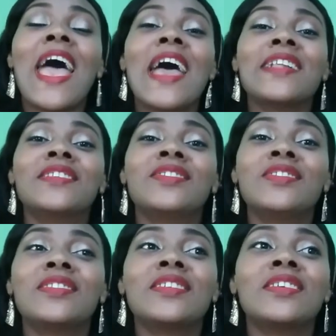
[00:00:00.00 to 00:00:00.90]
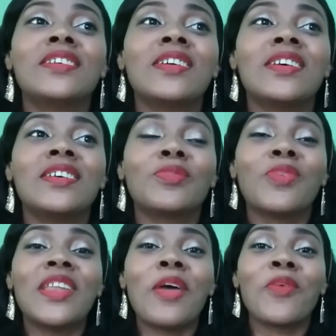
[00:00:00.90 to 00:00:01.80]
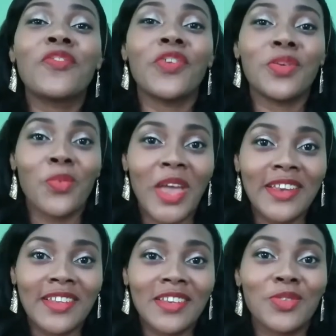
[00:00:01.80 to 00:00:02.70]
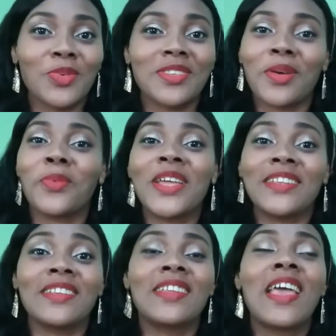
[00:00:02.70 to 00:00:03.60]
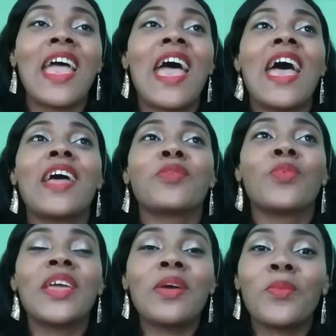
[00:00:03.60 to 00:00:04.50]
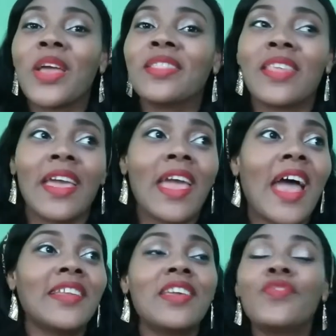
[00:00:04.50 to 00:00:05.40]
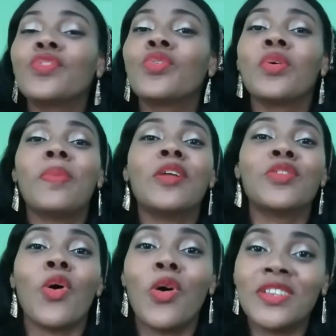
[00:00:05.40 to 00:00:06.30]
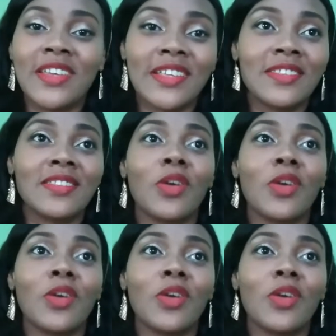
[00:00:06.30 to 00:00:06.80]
And when I went for the wedding, it was her wedding, and when I went there, I didn't even know about the audience.